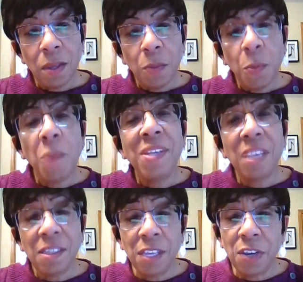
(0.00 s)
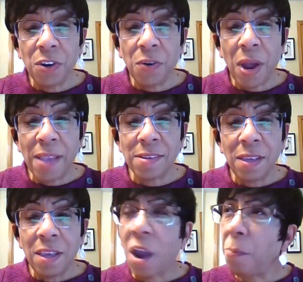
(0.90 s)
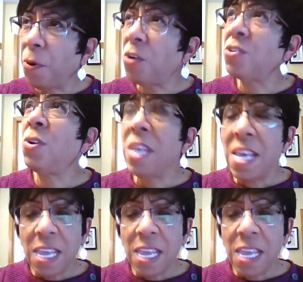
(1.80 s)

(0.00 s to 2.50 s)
When we seek the inner Christ, our personal,